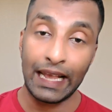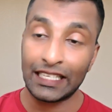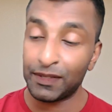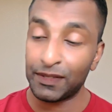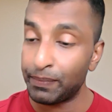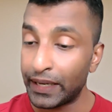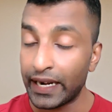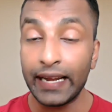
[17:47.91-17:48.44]

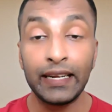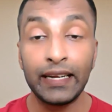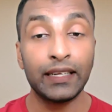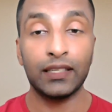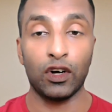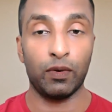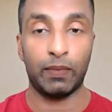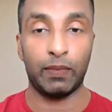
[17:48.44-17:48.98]
expedite a
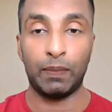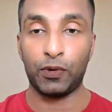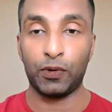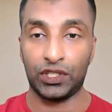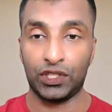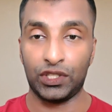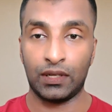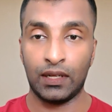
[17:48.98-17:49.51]
government
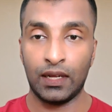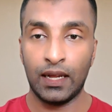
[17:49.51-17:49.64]
project.